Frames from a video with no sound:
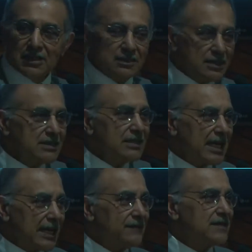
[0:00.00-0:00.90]
Does it
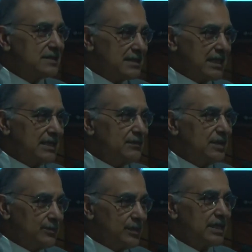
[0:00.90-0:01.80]
have the same
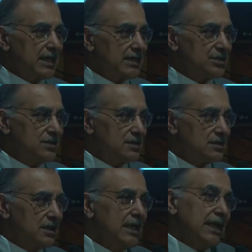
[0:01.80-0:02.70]

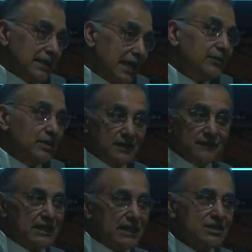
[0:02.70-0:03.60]
implications? And I believe
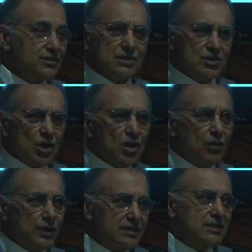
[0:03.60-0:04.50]
the answer is
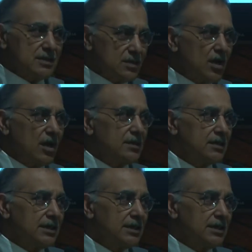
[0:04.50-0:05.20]
no, it does not.